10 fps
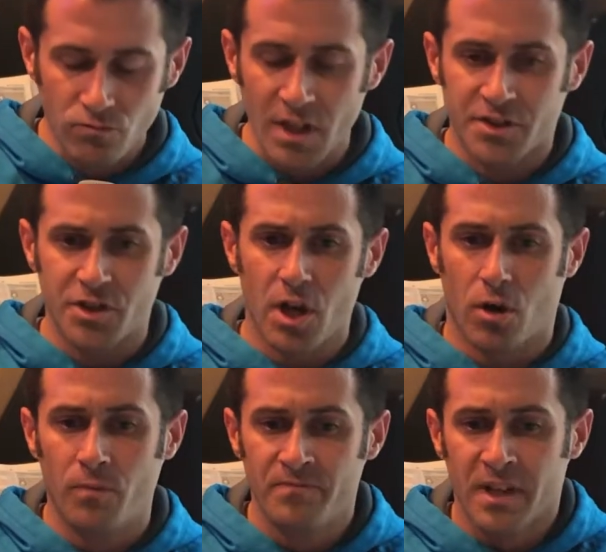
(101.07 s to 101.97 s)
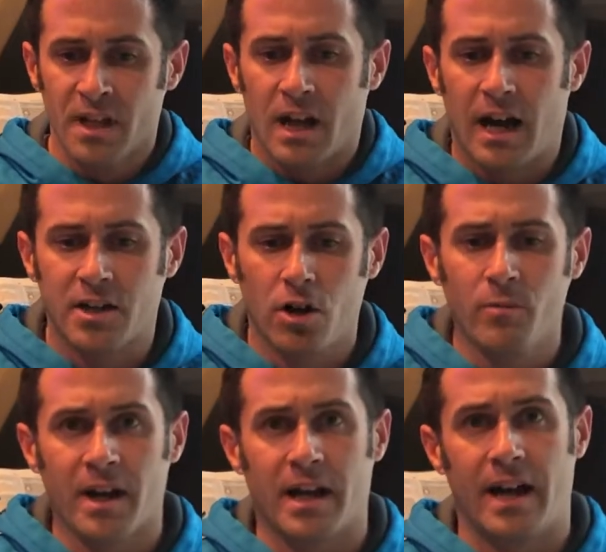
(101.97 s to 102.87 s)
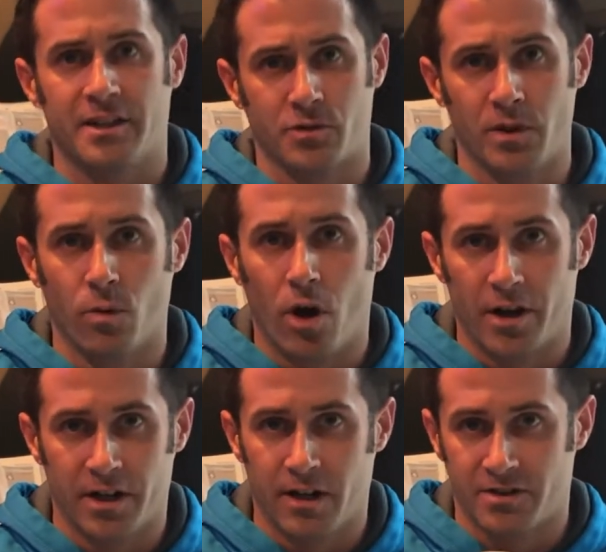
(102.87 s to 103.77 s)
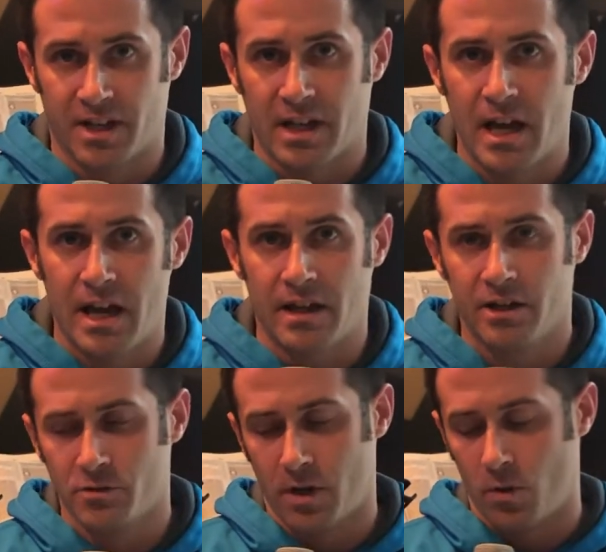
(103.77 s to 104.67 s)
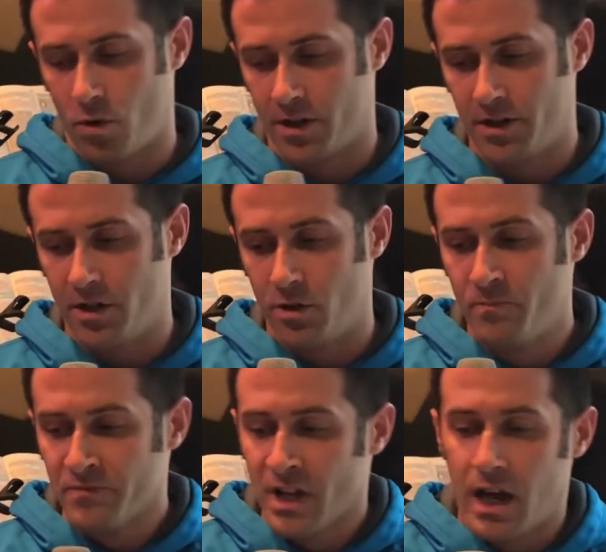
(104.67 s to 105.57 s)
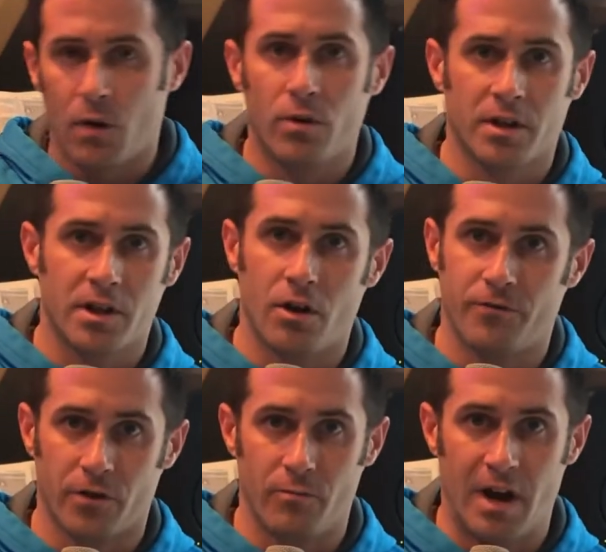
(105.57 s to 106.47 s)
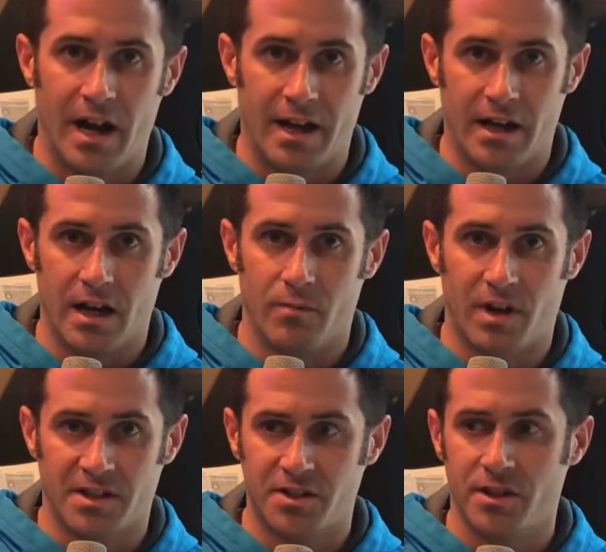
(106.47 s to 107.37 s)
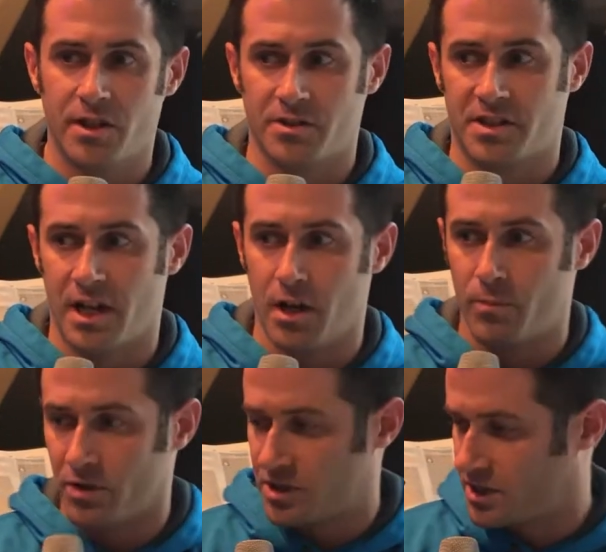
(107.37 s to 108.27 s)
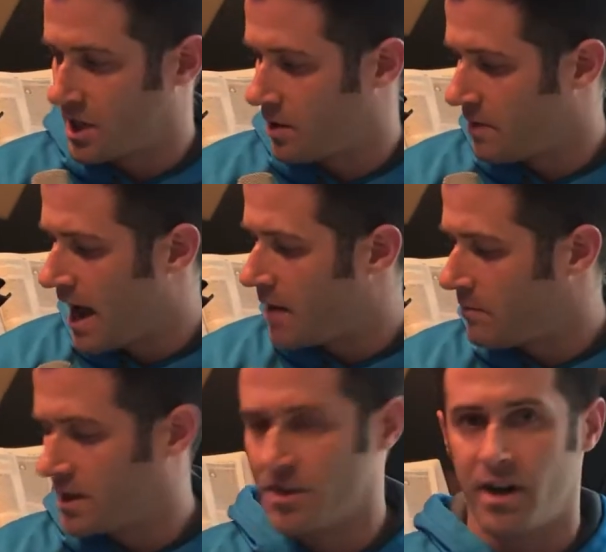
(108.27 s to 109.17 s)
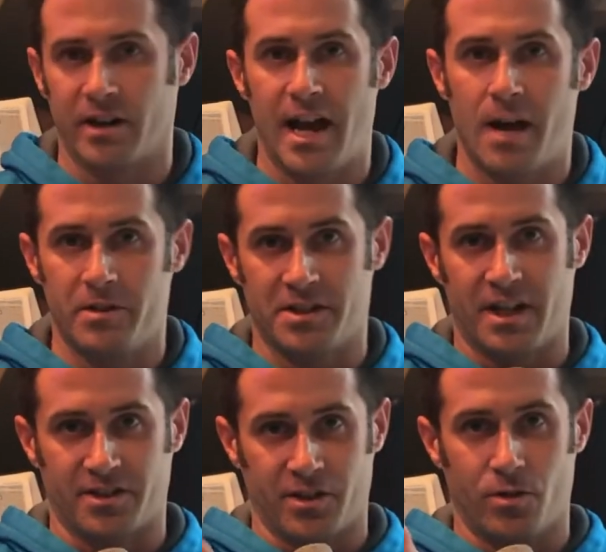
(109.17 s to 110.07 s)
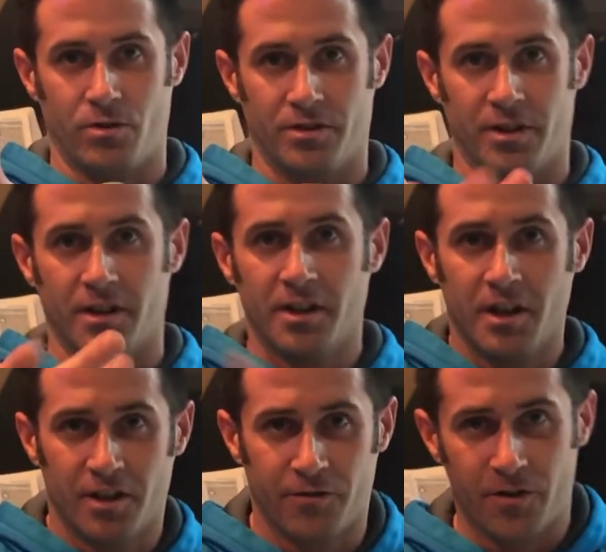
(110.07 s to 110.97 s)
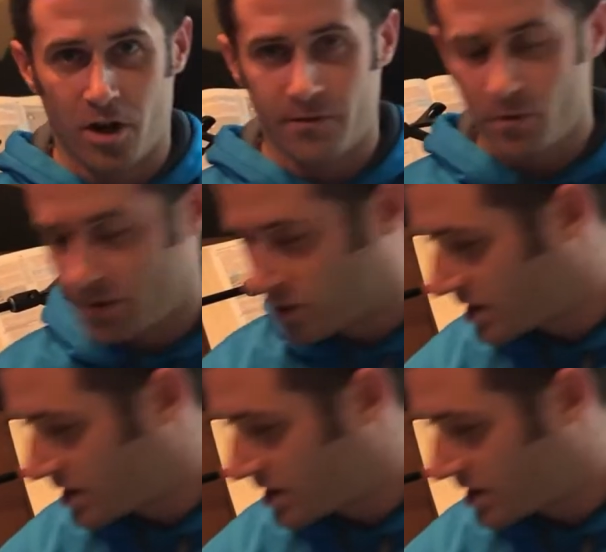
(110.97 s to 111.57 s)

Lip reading: So I called my guy at Sweetwater, and I was like, hey, here's what I want to do. I want to go from my studio setup, which my daughter Abby is actually holding the phone. If you want to just